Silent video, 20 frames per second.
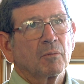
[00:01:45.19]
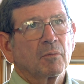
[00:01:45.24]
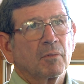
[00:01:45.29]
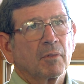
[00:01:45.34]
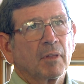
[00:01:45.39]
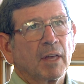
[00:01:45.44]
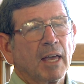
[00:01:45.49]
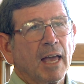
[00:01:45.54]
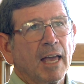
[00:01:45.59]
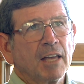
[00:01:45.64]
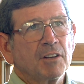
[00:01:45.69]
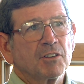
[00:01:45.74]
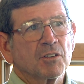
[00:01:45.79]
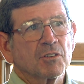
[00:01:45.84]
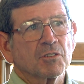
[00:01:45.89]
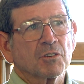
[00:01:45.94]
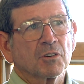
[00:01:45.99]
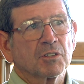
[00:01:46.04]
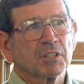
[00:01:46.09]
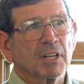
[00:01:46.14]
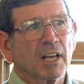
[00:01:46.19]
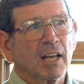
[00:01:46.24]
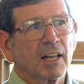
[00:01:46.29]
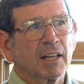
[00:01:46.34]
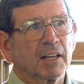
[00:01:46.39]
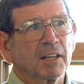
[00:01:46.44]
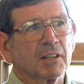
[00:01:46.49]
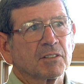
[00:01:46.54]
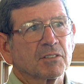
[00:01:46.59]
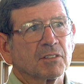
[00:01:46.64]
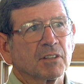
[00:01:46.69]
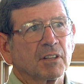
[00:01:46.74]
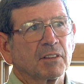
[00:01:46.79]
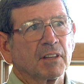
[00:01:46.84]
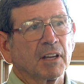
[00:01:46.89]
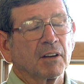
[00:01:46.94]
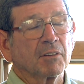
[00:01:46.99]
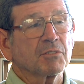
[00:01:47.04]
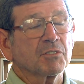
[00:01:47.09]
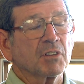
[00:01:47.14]
The agents are telling us that
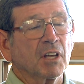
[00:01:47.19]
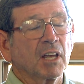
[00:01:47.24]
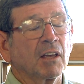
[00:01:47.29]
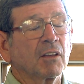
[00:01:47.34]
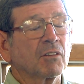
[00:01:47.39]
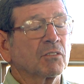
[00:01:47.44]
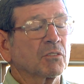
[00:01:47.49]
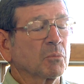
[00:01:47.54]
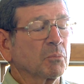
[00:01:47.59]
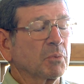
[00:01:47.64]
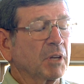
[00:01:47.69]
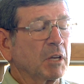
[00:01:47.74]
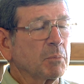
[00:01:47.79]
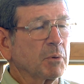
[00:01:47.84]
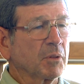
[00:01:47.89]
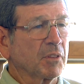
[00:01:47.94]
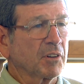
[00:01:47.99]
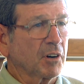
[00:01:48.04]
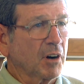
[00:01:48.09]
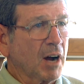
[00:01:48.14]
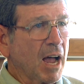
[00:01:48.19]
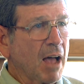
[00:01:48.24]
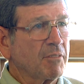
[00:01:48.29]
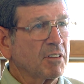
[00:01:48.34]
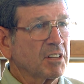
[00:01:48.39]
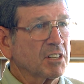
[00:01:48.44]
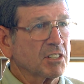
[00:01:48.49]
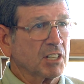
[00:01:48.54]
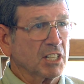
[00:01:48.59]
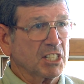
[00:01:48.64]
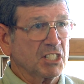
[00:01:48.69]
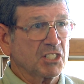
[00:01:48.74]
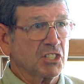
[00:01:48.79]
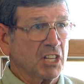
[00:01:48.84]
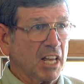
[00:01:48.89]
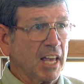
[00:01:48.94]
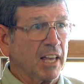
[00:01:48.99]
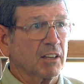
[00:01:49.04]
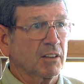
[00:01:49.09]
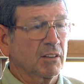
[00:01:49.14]
they're seeing some people that are obviously
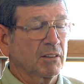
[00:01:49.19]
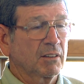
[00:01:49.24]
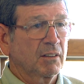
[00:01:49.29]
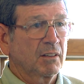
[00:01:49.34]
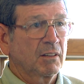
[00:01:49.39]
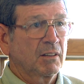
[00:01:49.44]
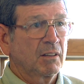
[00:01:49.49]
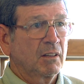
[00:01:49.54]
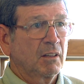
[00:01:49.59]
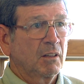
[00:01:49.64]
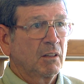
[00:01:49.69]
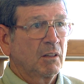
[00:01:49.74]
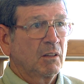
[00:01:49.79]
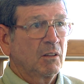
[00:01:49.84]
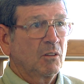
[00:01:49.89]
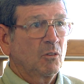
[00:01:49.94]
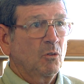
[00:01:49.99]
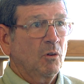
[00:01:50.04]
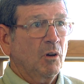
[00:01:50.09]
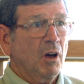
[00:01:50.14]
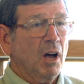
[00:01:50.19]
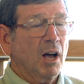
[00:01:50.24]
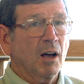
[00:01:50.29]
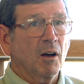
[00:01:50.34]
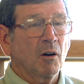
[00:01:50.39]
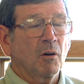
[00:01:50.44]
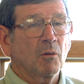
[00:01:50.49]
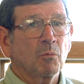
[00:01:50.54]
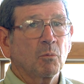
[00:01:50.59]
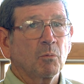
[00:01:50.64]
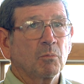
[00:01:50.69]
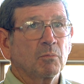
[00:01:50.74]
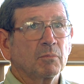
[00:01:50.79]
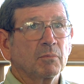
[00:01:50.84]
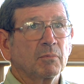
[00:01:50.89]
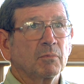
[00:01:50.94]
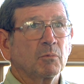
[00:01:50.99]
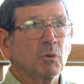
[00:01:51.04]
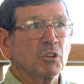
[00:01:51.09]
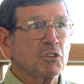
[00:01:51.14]
sick
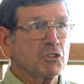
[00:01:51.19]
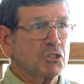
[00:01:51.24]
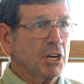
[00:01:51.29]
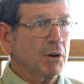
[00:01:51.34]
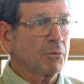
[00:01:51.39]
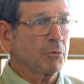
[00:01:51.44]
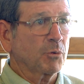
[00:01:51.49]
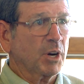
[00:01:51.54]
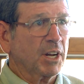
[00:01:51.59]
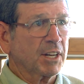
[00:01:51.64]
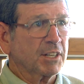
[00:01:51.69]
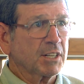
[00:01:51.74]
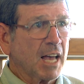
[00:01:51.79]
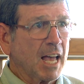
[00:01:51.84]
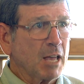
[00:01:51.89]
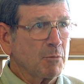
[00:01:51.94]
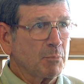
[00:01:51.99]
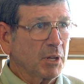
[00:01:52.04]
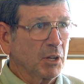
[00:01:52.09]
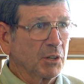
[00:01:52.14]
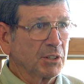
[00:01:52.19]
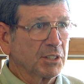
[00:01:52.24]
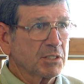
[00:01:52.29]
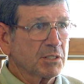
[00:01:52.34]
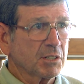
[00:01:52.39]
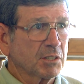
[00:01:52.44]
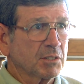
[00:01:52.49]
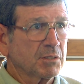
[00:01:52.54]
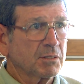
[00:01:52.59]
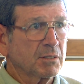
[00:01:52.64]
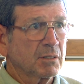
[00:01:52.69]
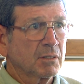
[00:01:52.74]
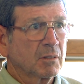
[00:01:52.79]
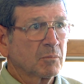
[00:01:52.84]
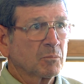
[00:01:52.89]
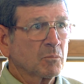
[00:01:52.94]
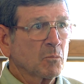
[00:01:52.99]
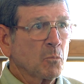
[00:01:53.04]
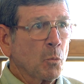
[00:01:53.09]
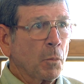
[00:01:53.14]
with shivering type illnesses,
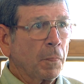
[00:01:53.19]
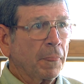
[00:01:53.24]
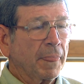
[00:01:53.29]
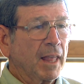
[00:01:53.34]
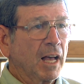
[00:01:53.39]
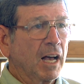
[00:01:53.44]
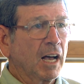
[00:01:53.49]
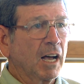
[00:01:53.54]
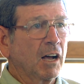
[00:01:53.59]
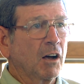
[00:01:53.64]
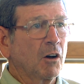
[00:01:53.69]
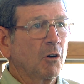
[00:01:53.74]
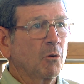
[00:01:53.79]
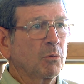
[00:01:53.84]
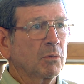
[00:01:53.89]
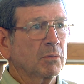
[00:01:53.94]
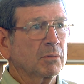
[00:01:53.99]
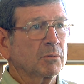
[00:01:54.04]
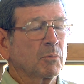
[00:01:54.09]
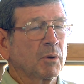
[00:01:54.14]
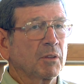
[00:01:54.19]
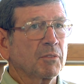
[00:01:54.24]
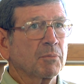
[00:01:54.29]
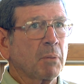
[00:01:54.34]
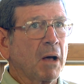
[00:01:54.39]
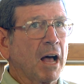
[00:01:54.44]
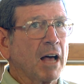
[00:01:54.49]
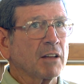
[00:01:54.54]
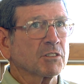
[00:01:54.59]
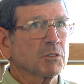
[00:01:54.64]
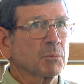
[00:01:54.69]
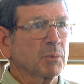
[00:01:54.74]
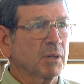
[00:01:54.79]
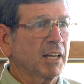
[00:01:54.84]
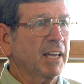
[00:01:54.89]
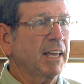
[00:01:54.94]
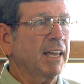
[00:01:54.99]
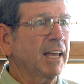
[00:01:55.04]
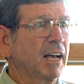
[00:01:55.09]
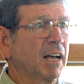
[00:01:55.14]
with
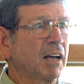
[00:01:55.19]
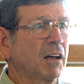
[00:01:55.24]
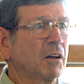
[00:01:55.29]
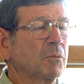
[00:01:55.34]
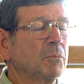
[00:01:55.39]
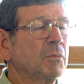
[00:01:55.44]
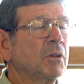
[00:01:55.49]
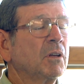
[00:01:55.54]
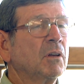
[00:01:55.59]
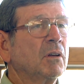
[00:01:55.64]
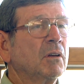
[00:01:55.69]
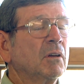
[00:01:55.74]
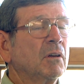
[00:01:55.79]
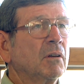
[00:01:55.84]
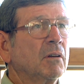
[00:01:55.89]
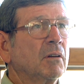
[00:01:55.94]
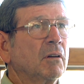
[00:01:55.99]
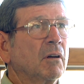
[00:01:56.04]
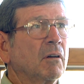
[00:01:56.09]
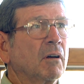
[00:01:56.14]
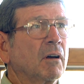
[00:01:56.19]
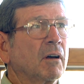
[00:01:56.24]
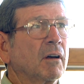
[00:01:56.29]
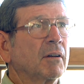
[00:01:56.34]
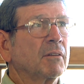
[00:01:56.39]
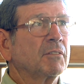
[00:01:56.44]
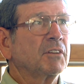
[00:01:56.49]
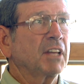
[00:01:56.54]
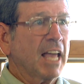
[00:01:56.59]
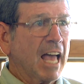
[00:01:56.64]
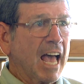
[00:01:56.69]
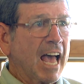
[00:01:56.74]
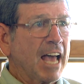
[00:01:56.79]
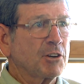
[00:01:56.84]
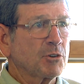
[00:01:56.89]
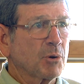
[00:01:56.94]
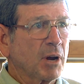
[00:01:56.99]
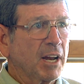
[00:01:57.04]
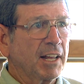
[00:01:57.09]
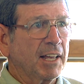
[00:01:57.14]
possibly
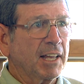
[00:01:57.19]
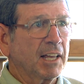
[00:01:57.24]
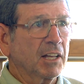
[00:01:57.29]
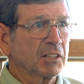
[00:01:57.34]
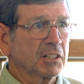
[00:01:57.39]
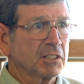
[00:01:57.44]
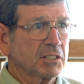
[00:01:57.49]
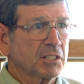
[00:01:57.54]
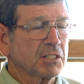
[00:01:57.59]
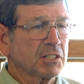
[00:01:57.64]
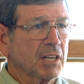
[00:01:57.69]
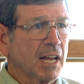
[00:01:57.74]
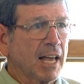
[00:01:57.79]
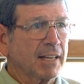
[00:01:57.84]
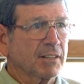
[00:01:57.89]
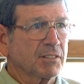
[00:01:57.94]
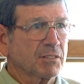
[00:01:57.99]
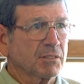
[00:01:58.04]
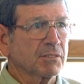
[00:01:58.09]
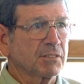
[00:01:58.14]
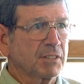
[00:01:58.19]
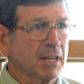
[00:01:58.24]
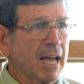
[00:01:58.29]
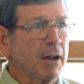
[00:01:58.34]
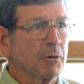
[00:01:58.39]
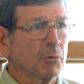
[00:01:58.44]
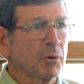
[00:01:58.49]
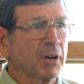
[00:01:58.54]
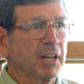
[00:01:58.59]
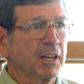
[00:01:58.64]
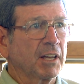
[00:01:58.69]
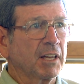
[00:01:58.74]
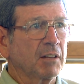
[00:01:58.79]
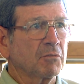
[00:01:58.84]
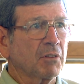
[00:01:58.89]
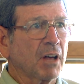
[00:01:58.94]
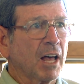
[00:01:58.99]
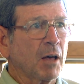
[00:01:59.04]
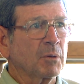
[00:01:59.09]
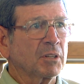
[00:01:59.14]
dehydrating illnesses like diarrhea and
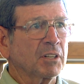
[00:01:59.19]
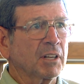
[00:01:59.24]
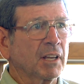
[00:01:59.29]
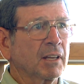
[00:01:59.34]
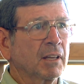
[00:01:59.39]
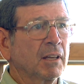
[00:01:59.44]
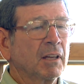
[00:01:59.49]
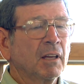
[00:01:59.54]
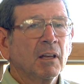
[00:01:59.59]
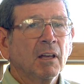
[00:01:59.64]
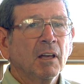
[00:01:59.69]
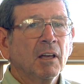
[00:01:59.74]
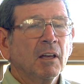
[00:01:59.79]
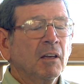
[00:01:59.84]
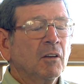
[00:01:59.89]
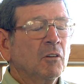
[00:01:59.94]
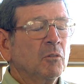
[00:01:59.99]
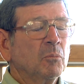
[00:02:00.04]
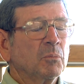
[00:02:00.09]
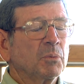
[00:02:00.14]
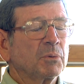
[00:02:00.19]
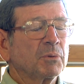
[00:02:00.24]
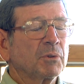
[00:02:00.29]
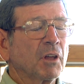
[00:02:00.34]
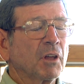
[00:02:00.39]
vomiting. But